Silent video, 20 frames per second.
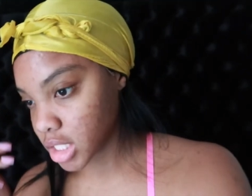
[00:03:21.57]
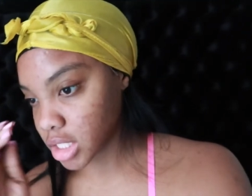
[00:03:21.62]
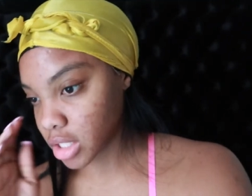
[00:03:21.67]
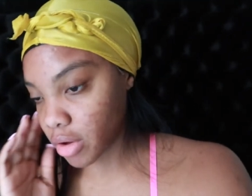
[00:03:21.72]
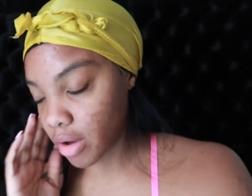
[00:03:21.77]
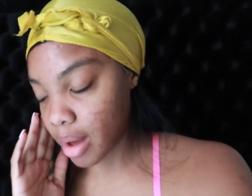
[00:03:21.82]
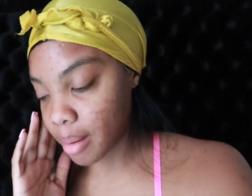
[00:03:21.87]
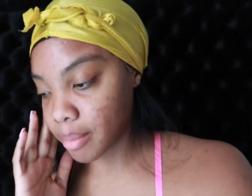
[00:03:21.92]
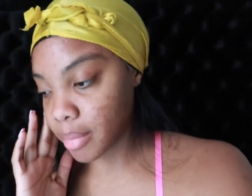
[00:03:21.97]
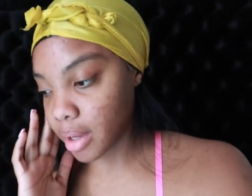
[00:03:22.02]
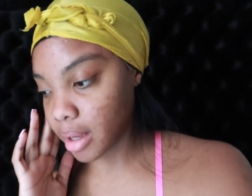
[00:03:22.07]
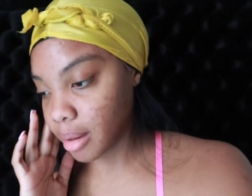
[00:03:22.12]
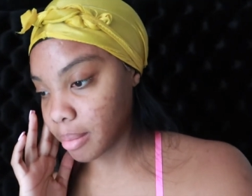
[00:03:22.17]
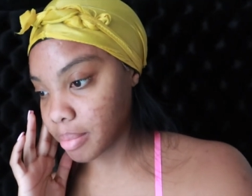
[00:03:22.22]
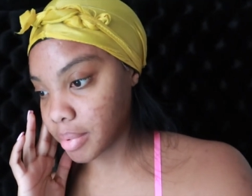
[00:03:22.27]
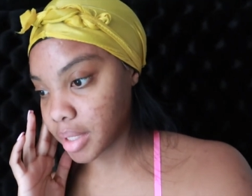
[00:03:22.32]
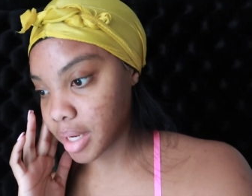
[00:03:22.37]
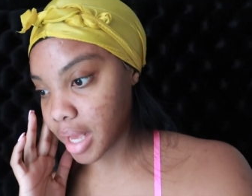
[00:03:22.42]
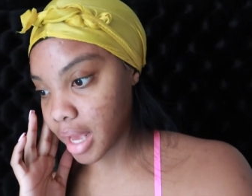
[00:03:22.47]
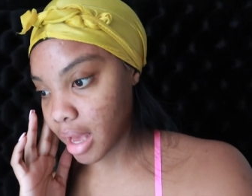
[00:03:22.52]
so i'm
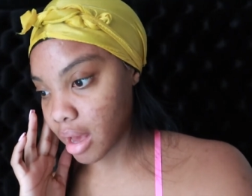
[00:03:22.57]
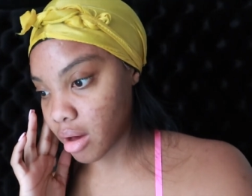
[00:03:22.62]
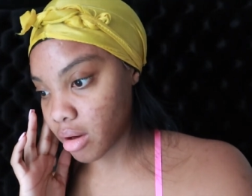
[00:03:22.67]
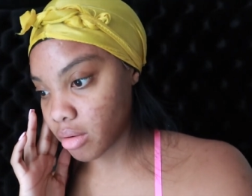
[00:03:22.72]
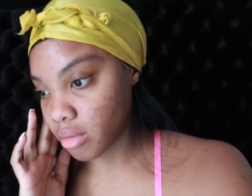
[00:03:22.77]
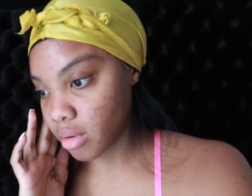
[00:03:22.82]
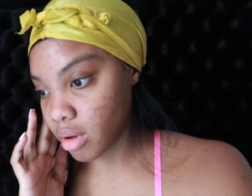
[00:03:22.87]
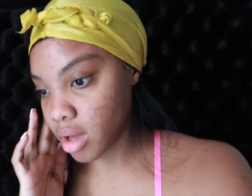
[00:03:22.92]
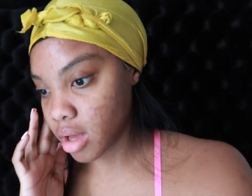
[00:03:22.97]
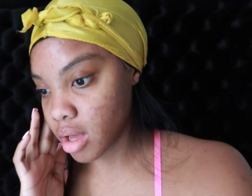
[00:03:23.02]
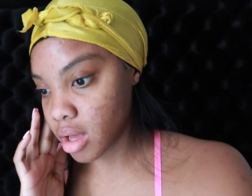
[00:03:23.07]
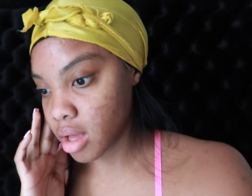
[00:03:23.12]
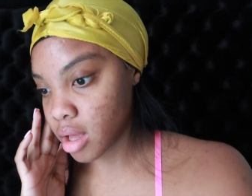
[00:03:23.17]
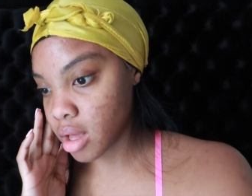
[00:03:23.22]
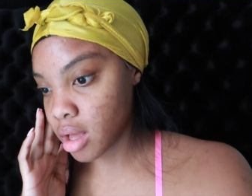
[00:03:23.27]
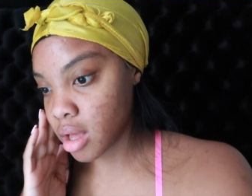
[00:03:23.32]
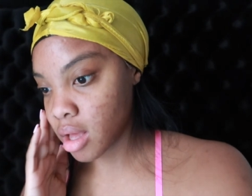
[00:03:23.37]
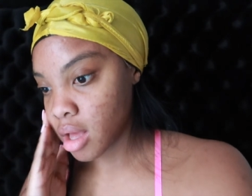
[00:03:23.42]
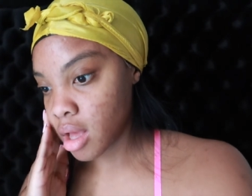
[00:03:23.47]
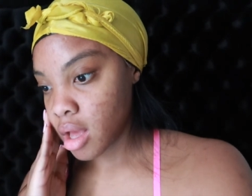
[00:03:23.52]
up now
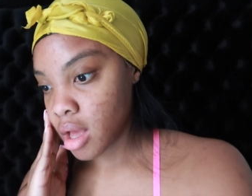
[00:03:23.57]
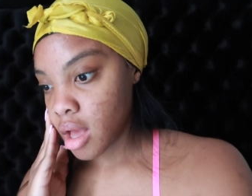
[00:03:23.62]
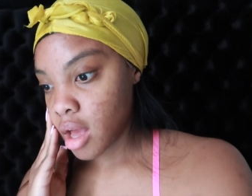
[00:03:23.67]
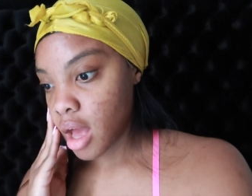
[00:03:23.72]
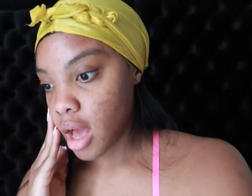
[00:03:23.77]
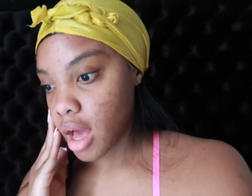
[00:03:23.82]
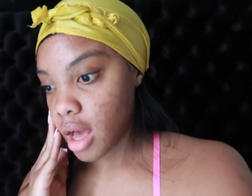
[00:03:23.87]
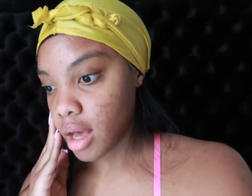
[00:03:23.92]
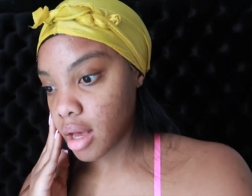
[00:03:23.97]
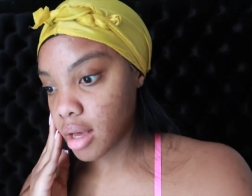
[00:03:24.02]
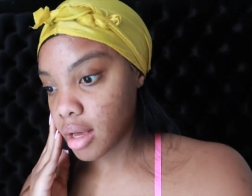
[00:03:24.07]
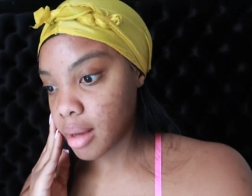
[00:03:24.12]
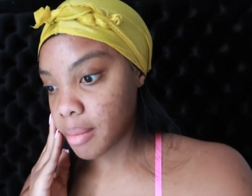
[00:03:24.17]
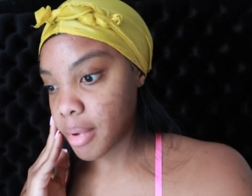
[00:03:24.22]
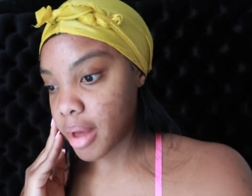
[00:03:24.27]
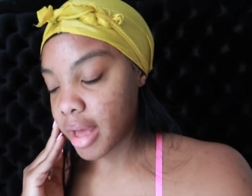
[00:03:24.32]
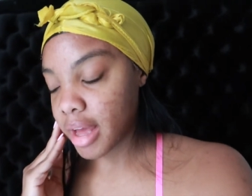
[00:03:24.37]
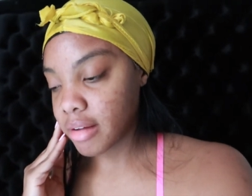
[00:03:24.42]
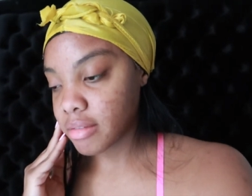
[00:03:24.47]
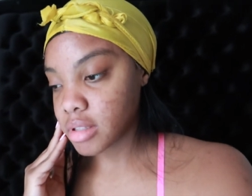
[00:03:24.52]

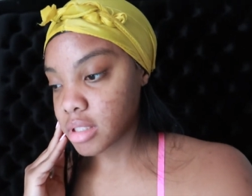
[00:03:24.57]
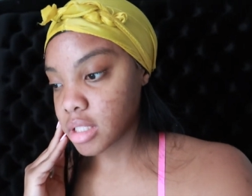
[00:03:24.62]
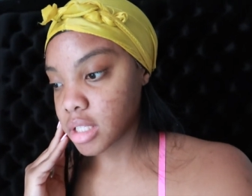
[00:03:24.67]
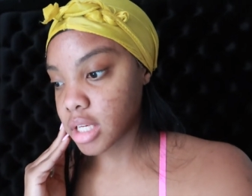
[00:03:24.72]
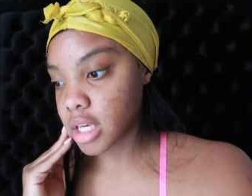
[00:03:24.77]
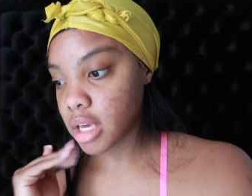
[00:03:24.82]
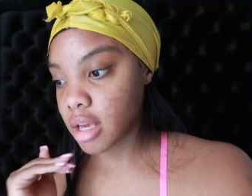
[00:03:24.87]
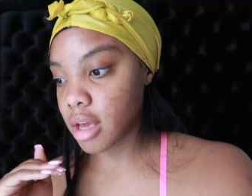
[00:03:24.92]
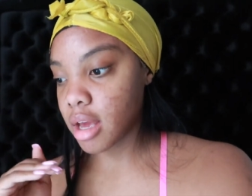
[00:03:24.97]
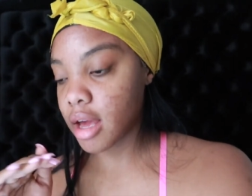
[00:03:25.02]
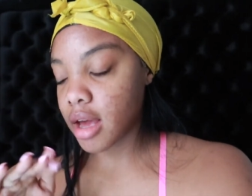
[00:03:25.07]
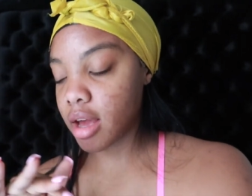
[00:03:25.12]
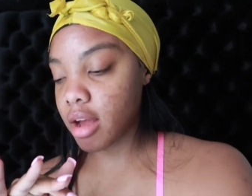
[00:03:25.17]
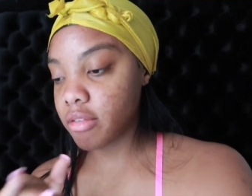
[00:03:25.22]
um i have to get